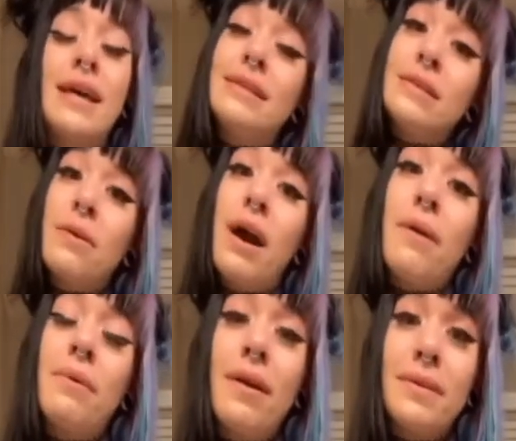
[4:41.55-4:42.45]
and so
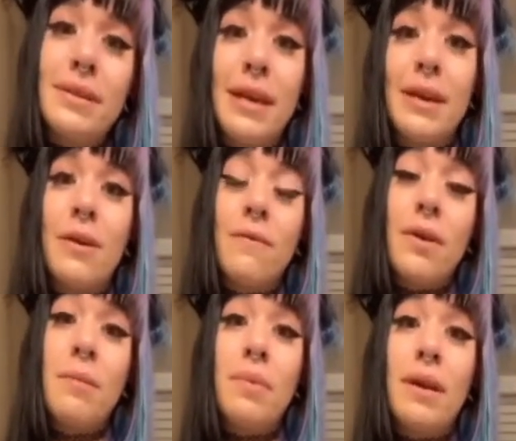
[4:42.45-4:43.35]
I will obviously get over
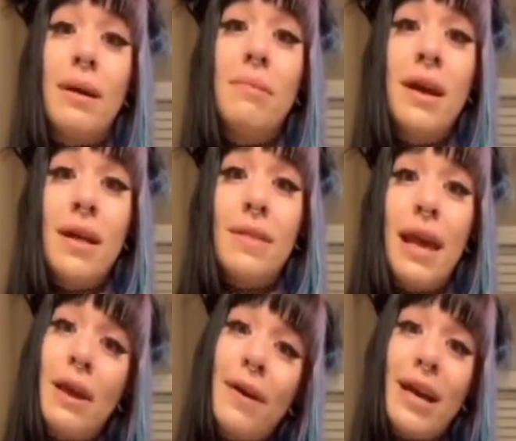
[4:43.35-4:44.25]
it, but
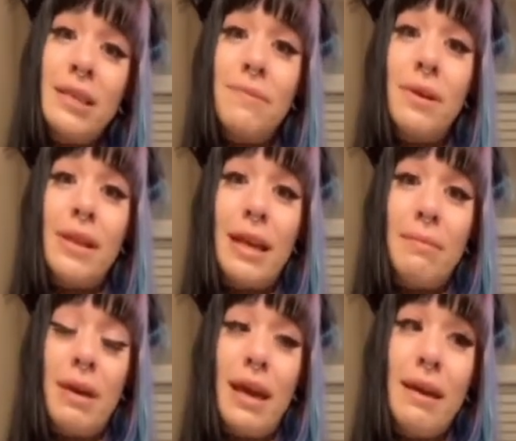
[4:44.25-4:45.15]
thank you guys for
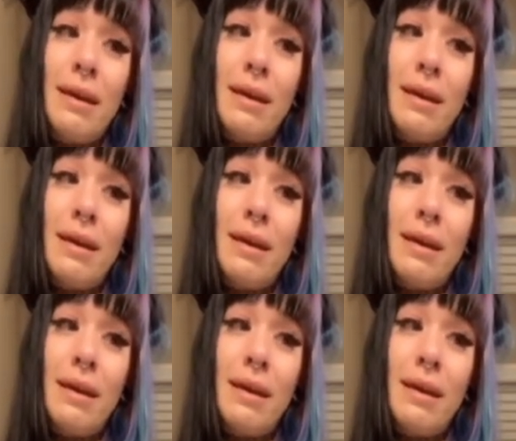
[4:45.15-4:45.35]
letting me